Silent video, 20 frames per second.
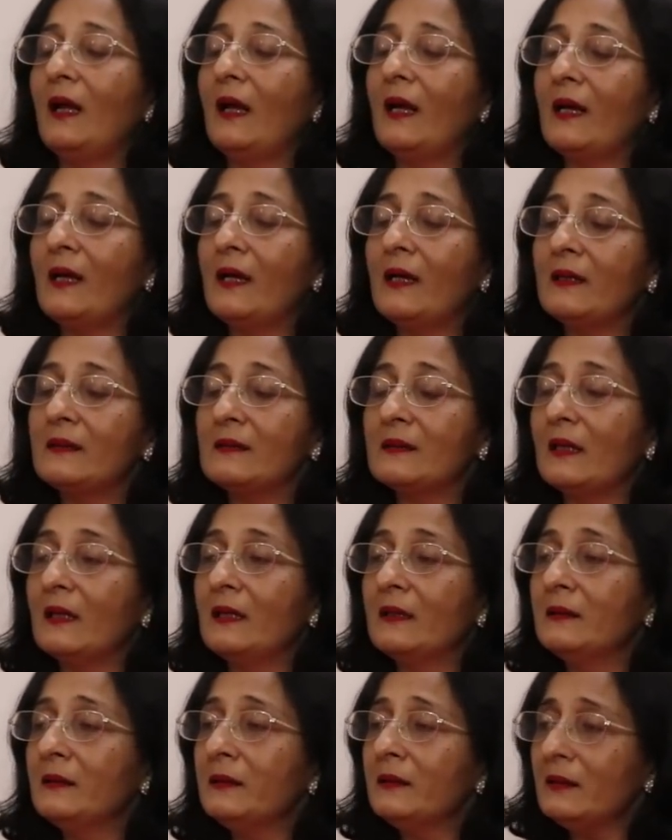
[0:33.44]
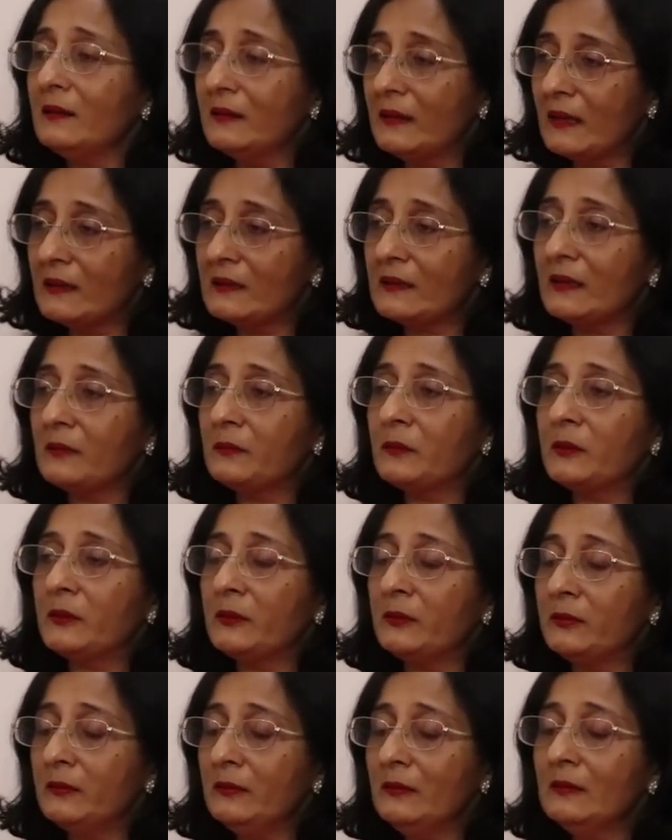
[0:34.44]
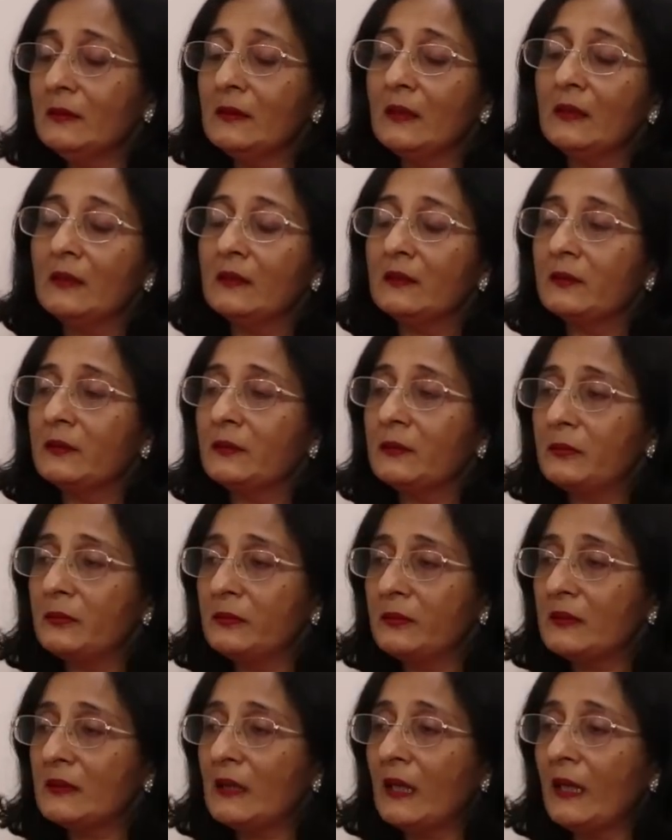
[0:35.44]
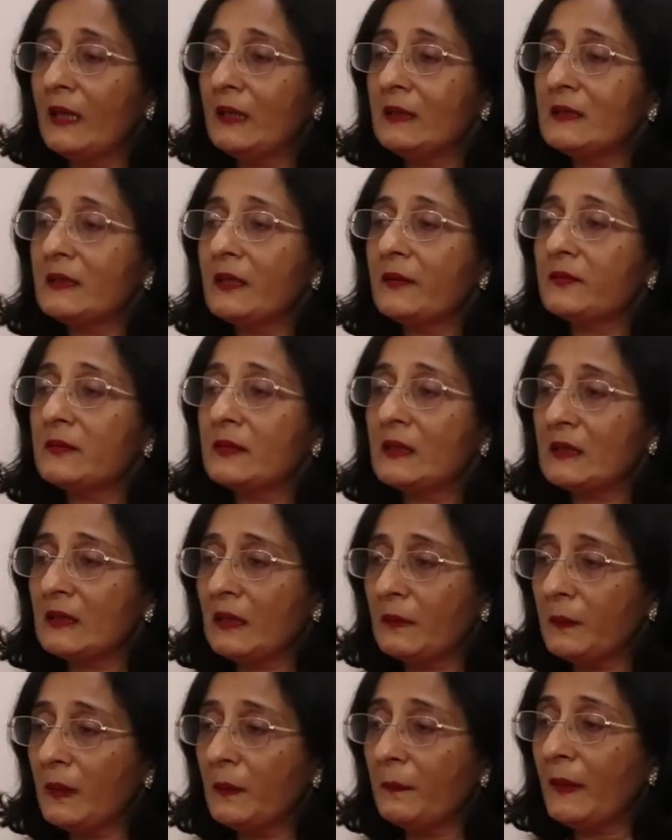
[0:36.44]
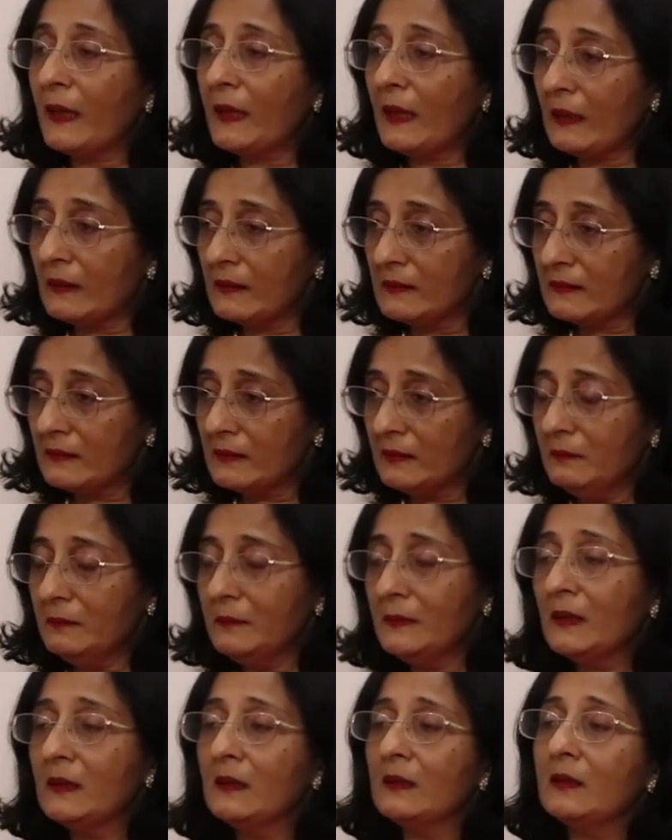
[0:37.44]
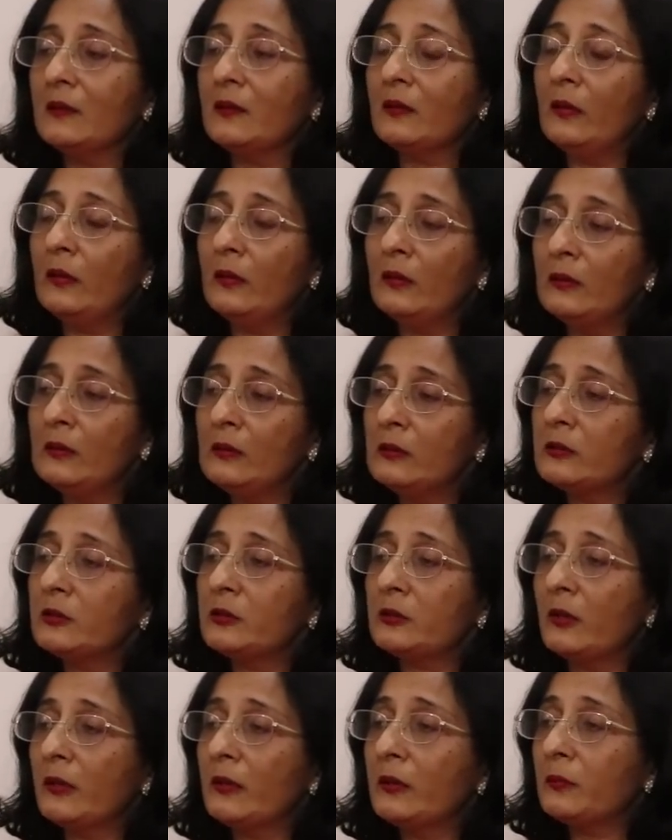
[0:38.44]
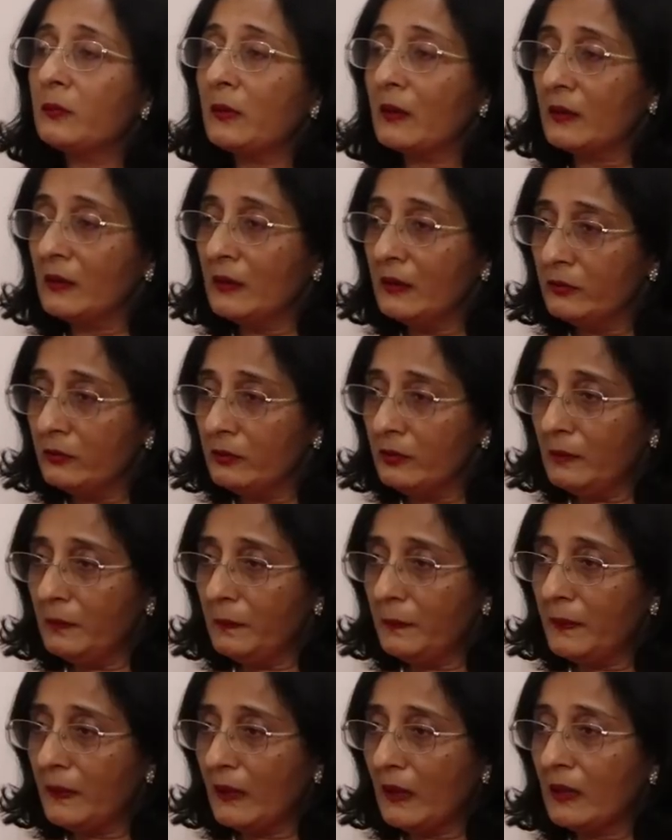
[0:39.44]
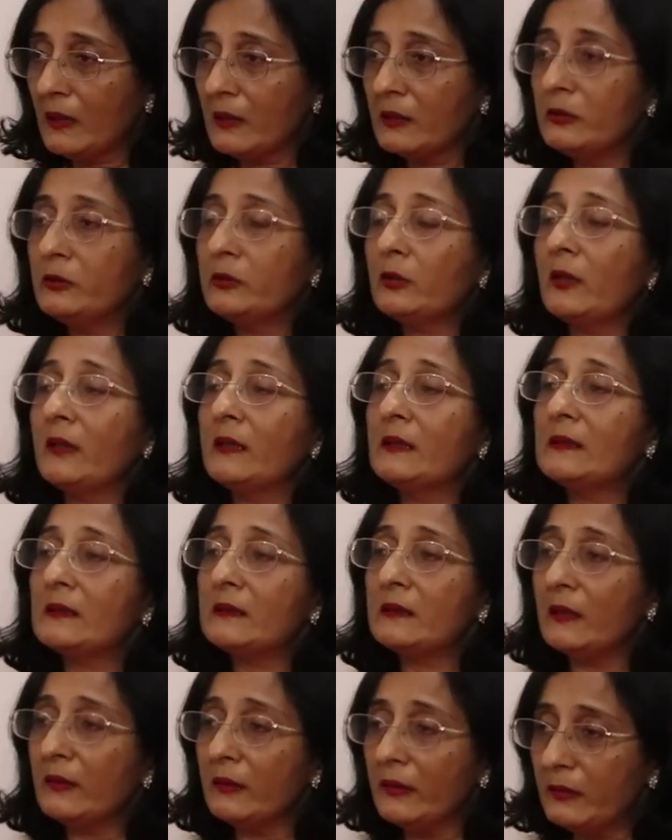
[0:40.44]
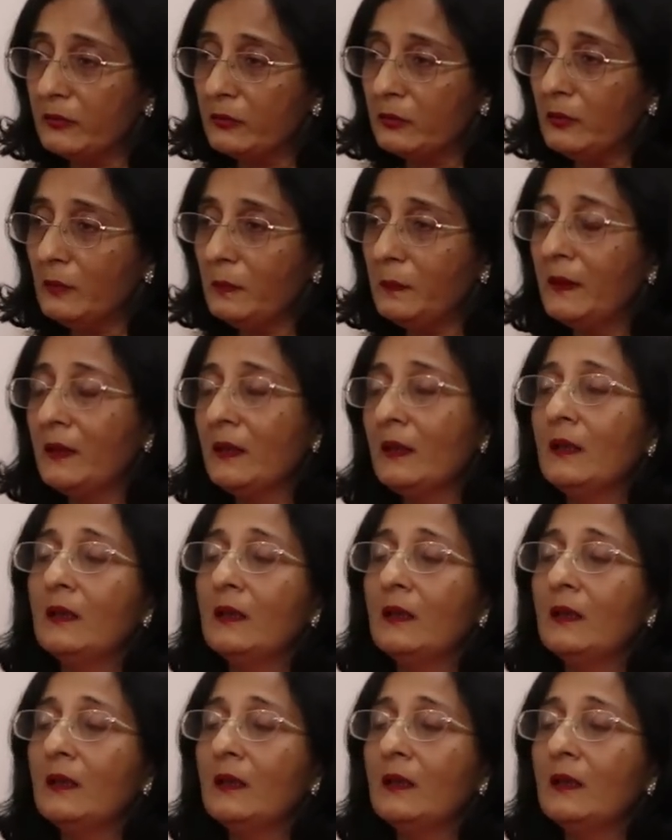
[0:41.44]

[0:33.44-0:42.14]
And under that MOU, the two sides have set up a mechanism called Joint Working Group and Joint Steering Group,